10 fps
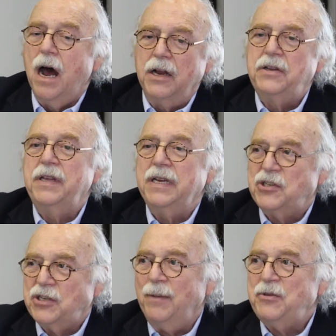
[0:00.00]
under the
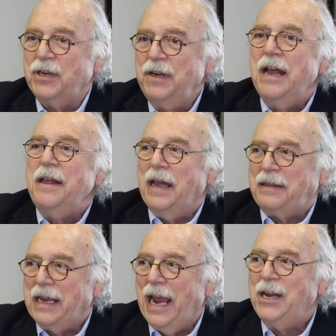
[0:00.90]
assumption that
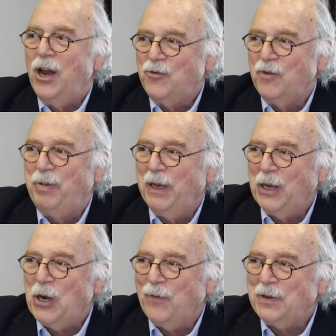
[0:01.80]
the $800
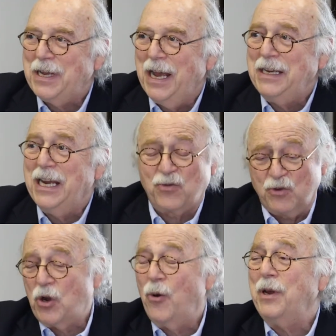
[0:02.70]
billion over 10 years
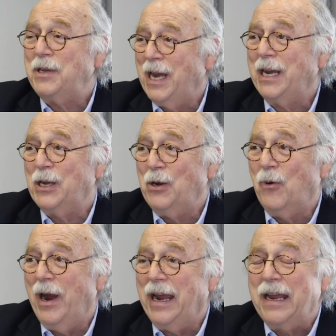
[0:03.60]
was already taken
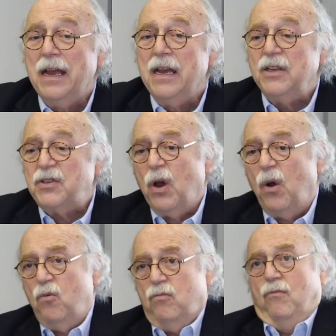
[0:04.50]
away.
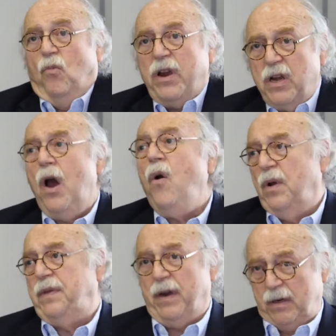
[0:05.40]
So we know
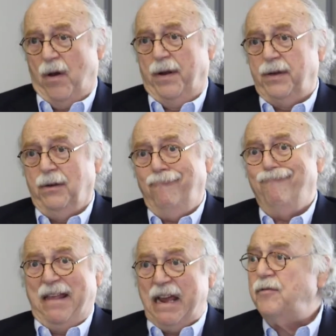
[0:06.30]
what they're going to do.
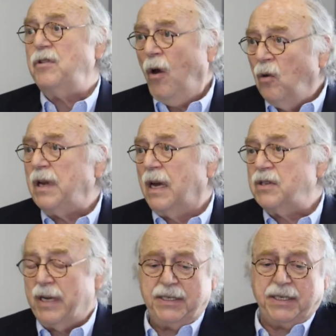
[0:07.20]
They've told
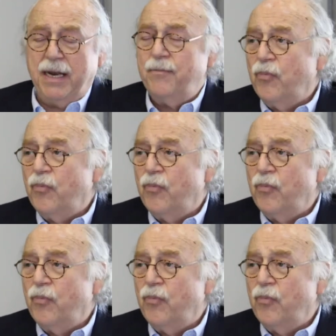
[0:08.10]
us. It's in